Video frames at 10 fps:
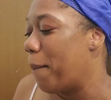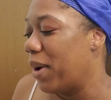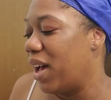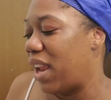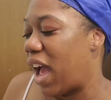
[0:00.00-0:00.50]

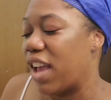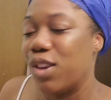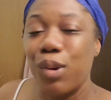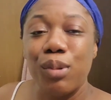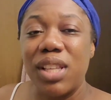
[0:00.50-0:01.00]
But I
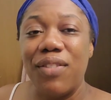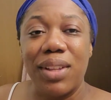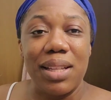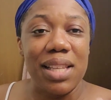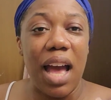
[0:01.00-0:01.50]
use
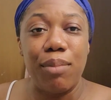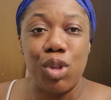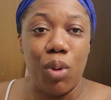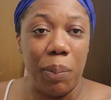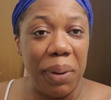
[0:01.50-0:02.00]
even the top
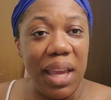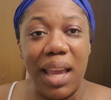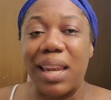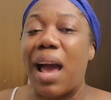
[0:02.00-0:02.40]
to a pen.